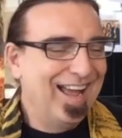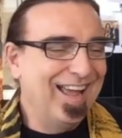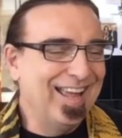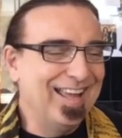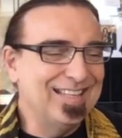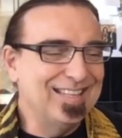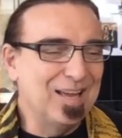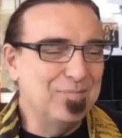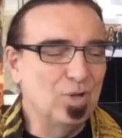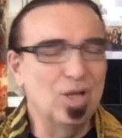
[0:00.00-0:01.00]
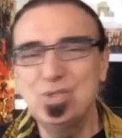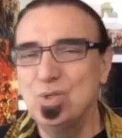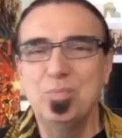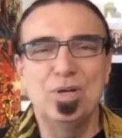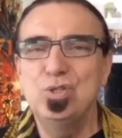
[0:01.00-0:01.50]
And I'm not so
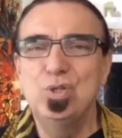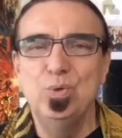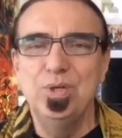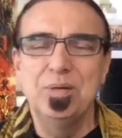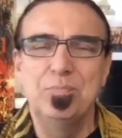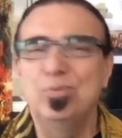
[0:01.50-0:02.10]
much doing